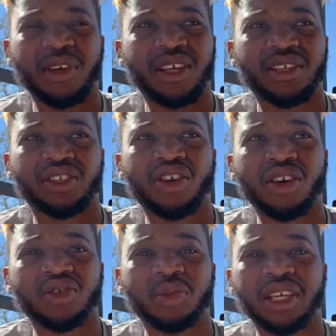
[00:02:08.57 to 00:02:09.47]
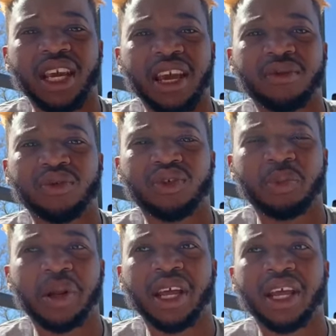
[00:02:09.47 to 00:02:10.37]
It's a chance of being able to
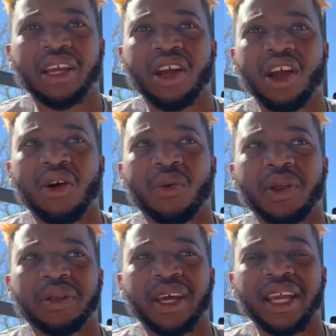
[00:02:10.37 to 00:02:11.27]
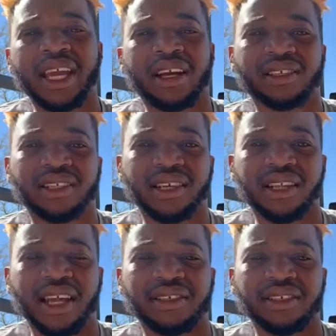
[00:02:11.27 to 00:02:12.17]
play with a youngster
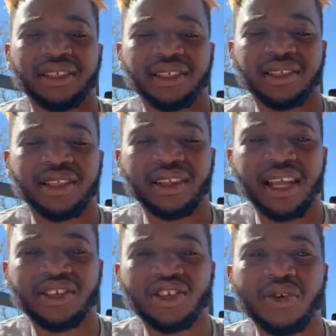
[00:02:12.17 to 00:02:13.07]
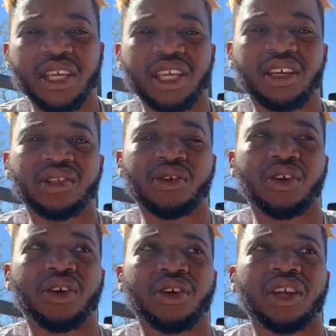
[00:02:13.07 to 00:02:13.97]
that's so eager to
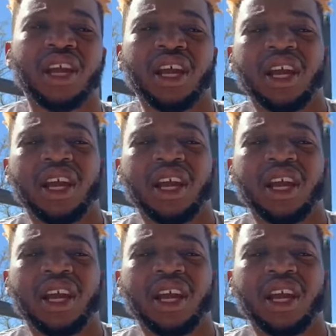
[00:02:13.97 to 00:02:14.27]
learn.